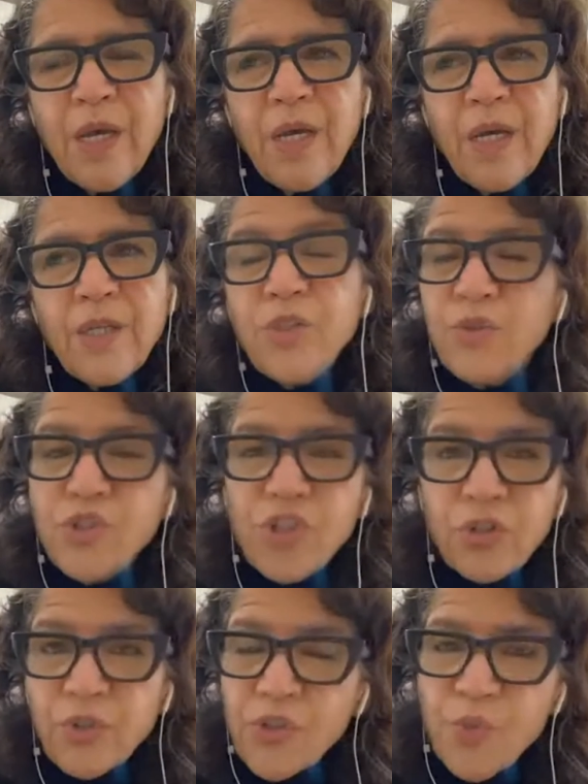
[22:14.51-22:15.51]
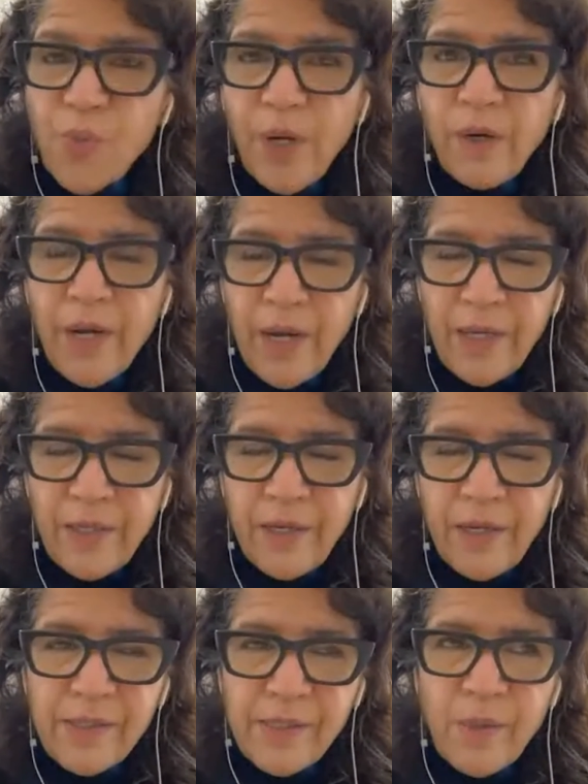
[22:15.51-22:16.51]
do children's wear at
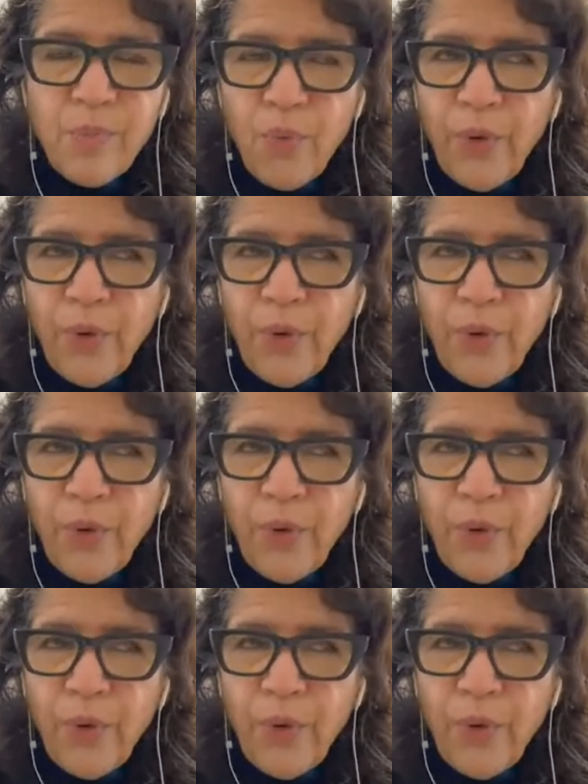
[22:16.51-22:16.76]
some point.